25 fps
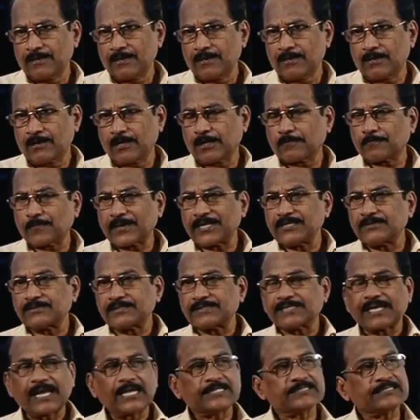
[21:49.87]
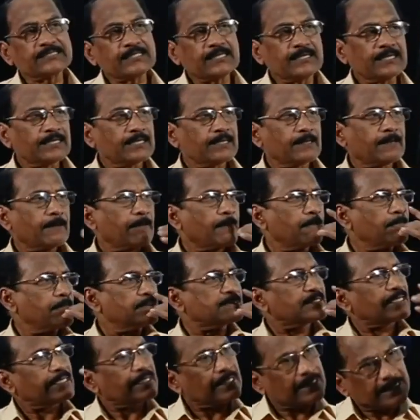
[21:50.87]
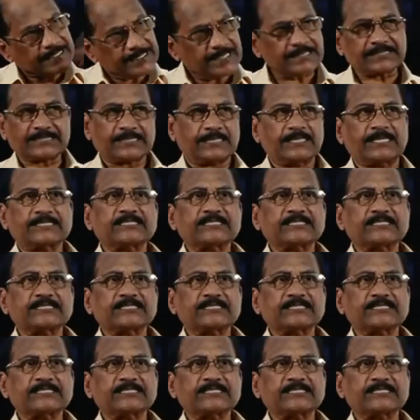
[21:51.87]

Corporate tax reduction